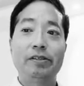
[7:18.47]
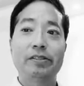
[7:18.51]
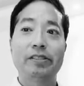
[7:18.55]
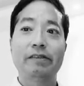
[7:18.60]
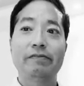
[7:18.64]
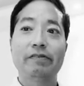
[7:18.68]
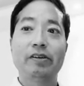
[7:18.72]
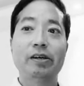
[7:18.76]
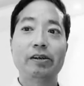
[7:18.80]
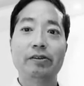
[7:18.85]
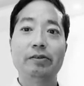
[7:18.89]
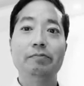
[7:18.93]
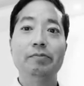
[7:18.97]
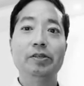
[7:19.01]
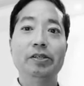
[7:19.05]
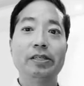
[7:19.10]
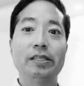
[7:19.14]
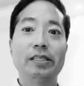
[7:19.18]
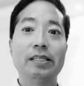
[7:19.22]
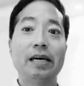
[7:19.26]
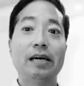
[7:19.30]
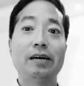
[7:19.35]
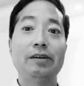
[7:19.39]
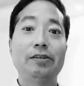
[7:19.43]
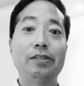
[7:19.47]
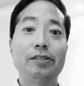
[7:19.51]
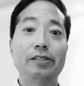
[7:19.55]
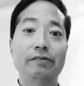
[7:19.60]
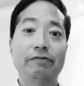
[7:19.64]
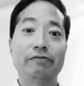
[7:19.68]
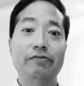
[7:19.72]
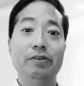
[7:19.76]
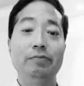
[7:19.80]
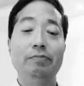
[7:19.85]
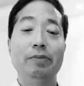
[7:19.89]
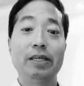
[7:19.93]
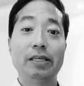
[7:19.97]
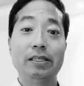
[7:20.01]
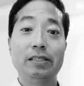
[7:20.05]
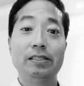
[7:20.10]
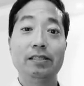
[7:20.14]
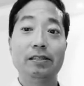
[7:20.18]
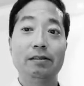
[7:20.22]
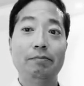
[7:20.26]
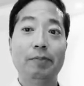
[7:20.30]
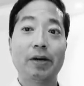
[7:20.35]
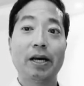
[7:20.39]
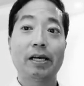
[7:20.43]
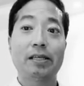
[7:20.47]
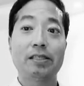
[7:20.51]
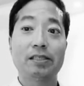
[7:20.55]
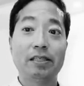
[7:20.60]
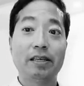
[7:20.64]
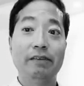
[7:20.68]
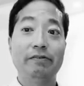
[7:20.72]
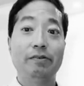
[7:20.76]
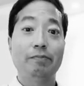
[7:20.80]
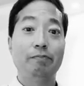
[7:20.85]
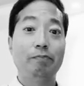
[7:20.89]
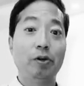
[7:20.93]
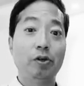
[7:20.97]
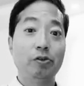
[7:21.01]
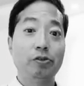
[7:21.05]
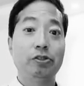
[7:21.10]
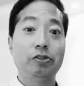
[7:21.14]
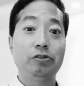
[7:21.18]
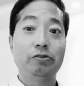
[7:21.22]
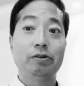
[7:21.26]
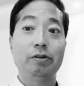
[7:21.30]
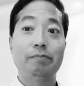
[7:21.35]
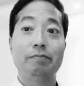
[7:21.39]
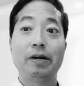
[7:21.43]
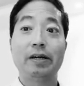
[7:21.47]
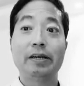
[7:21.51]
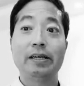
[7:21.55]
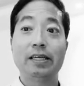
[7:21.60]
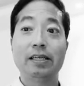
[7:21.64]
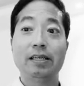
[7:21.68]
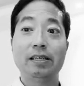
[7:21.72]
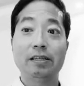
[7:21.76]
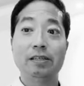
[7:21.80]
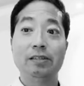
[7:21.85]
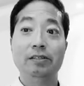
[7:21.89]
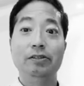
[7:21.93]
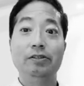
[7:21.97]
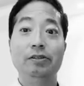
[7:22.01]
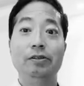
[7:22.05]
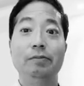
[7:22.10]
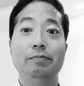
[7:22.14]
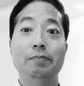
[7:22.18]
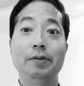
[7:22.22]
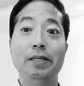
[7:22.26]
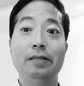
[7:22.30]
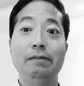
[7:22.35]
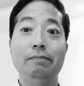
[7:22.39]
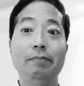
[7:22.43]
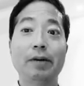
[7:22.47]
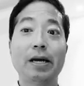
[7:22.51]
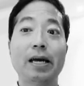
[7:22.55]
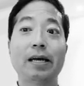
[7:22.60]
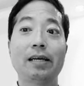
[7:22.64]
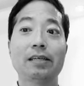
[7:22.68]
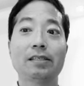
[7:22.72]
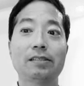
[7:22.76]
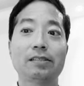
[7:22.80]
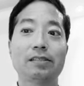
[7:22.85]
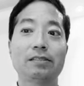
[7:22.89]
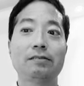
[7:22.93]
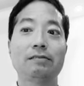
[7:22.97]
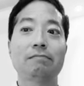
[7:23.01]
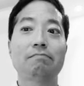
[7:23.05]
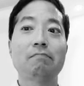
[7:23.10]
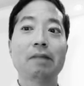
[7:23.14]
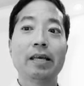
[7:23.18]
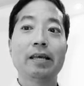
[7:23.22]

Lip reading: $700 million of free money to the banks, given both to American and European banks,